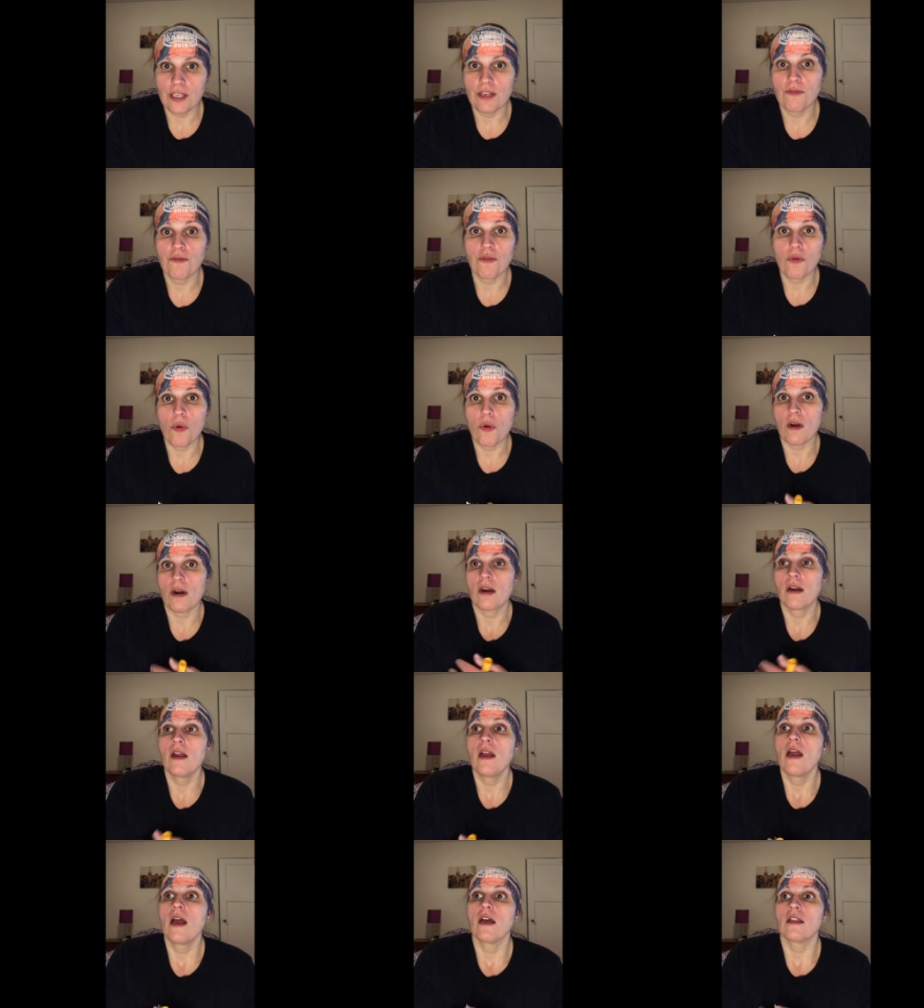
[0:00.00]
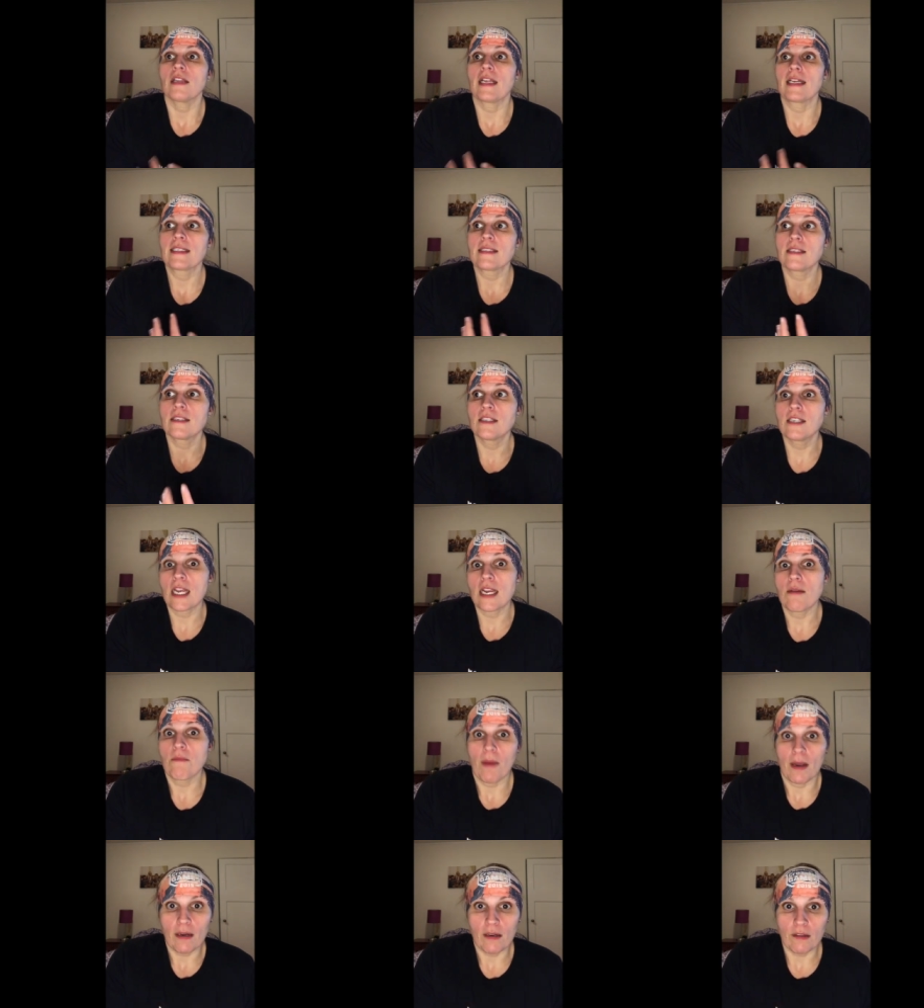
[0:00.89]
in for like
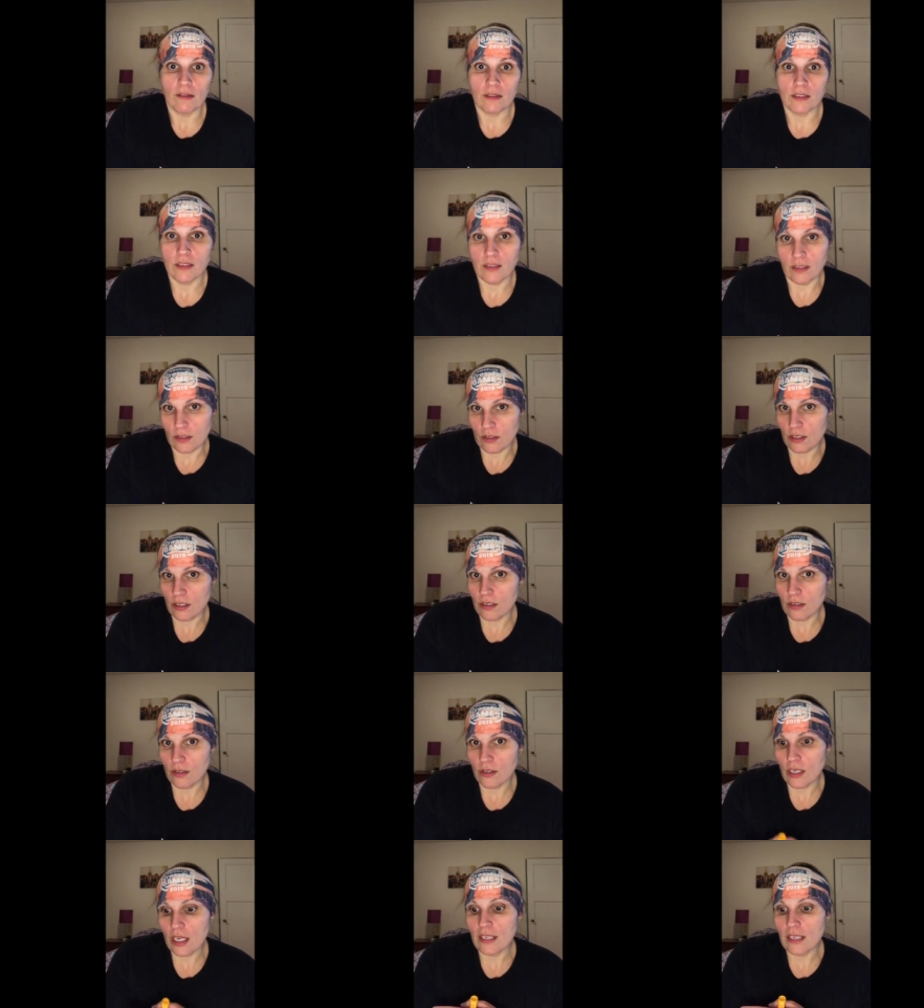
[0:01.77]
state medical assistance.